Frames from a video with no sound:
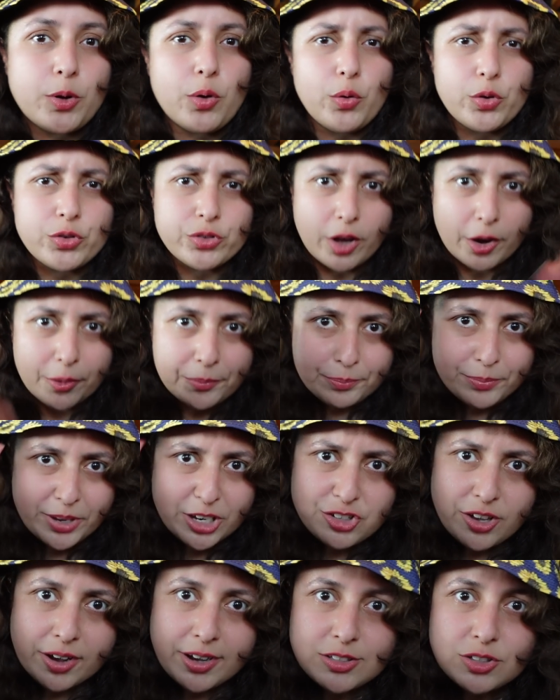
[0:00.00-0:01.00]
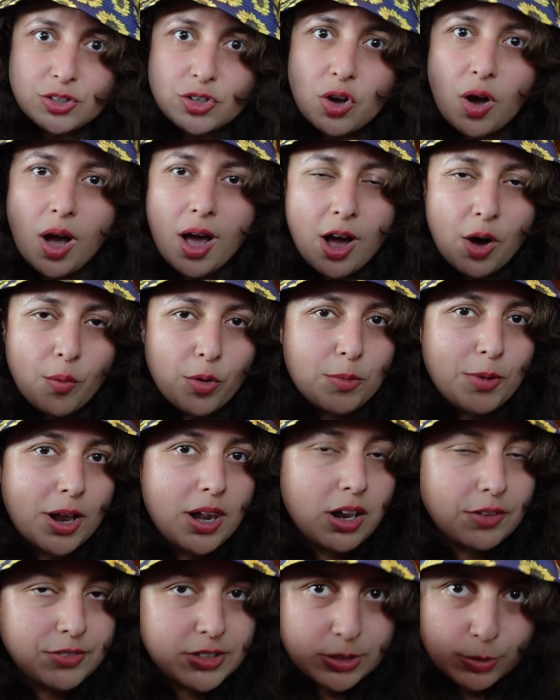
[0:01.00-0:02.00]
Also, big shout out to one of my
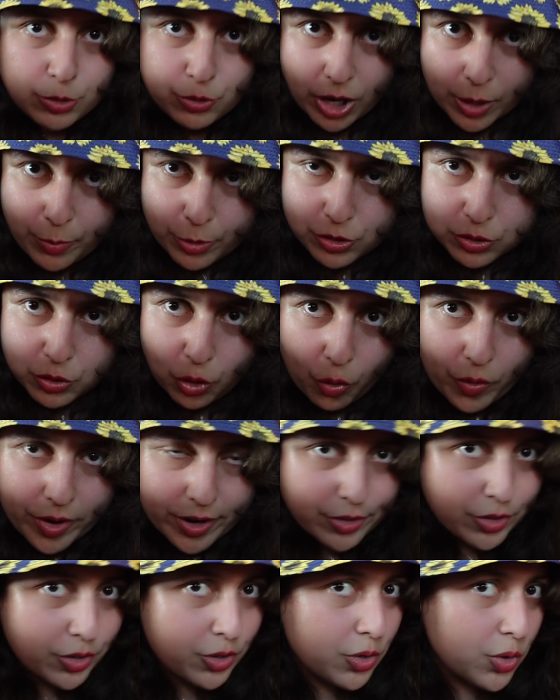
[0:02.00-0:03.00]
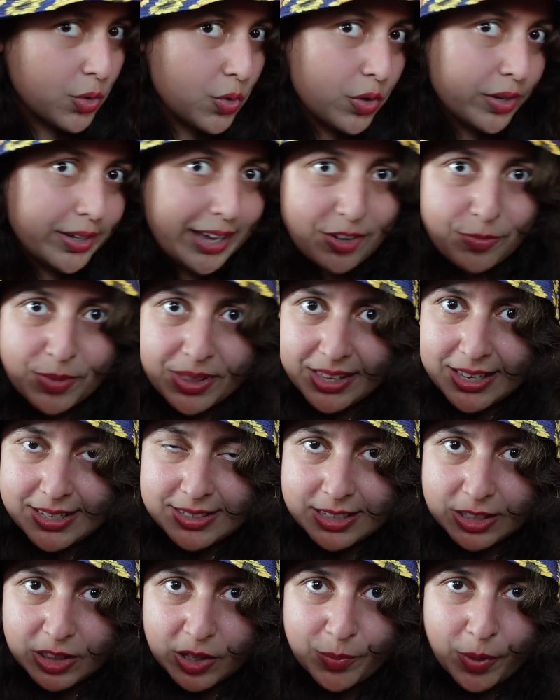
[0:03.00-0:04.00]
lovely subscribers, Lauren, who gave me
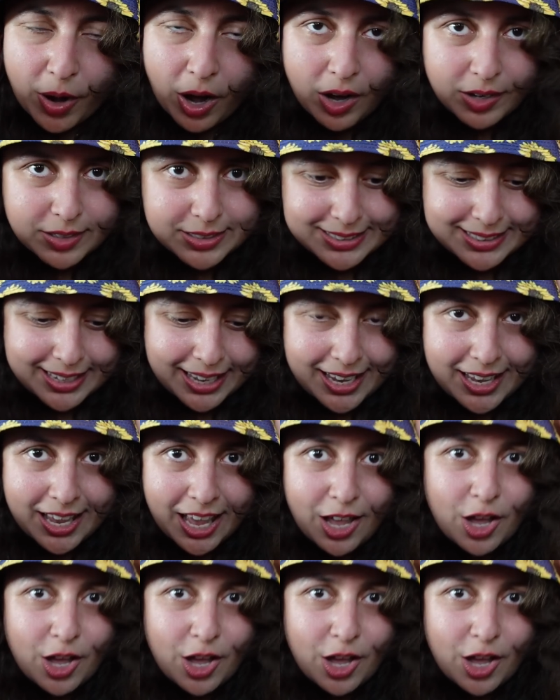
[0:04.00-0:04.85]
this in the park today.